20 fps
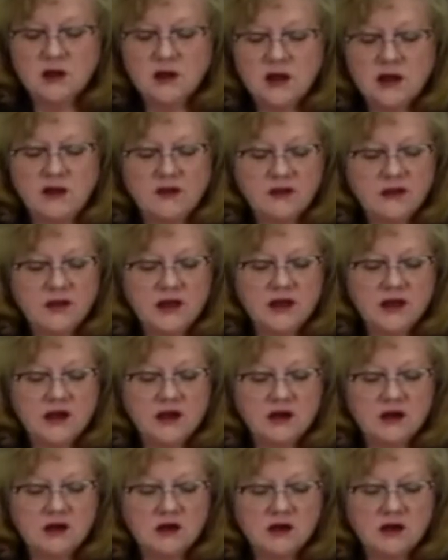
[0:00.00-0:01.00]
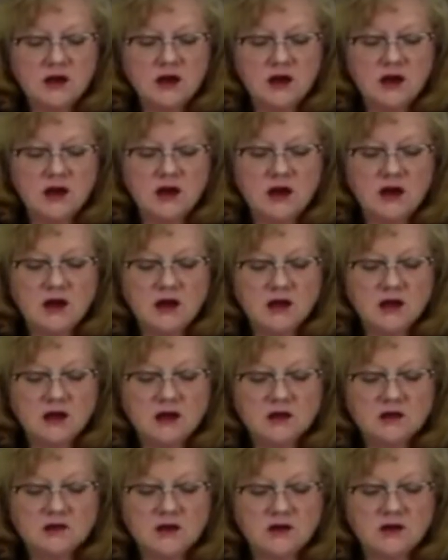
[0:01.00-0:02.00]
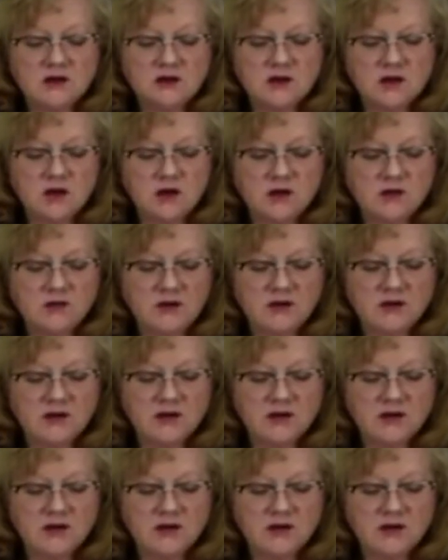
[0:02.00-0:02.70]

then, so I don't know.